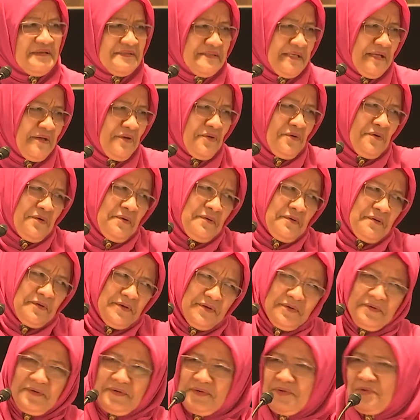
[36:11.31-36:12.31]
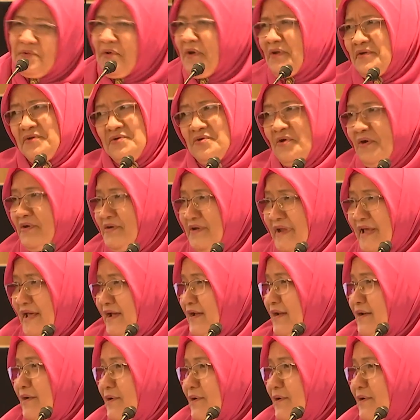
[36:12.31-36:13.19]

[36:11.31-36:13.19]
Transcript: I say, no, not that